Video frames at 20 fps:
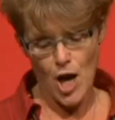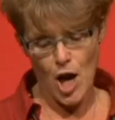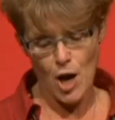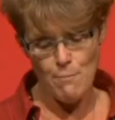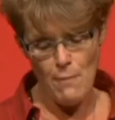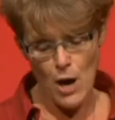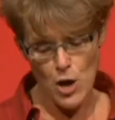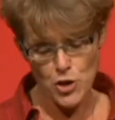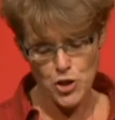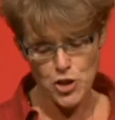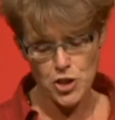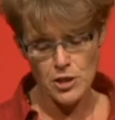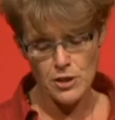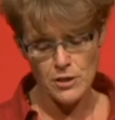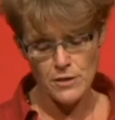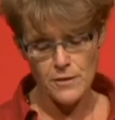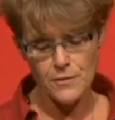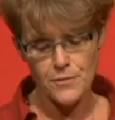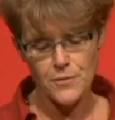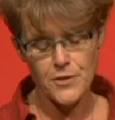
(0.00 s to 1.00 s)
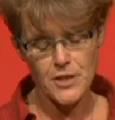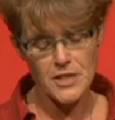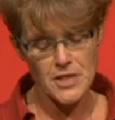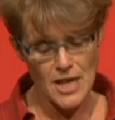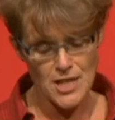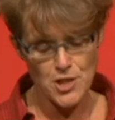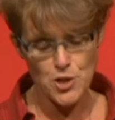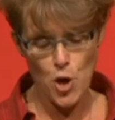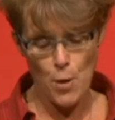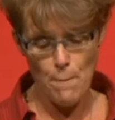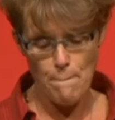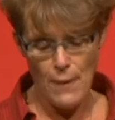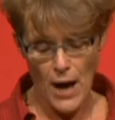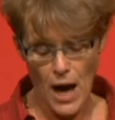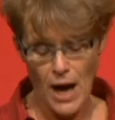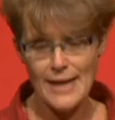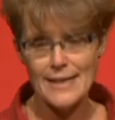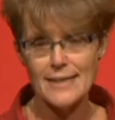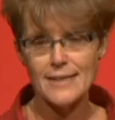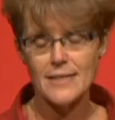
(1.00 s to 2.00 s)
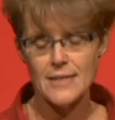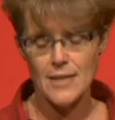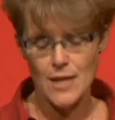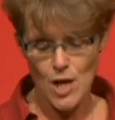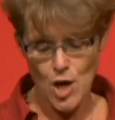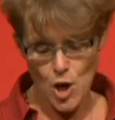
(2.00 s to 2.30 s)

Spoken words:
a motion that does not bind